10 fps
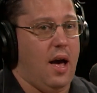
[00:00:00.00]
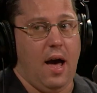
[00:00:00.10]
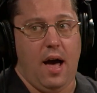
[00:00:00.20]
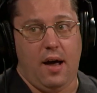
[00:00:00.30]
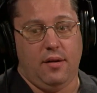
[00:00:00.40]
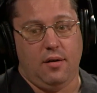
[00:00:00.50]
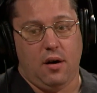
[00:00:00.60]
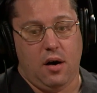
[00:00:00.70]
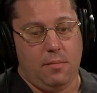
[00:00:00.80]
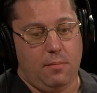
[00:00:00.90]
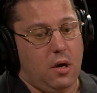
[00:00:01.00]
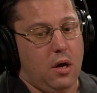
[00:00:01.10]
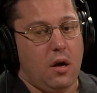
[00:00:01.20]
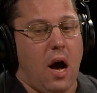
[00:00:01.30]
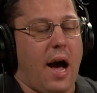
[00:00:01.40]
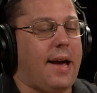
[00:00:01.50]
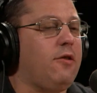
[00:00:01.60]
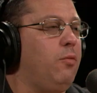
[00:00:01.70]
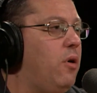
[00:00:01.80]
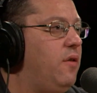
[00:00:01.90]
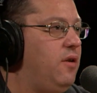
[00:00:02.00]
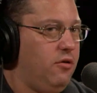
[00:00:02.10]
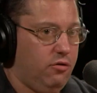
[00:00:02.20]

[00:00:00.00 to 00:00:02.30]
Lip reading: And I guess one of the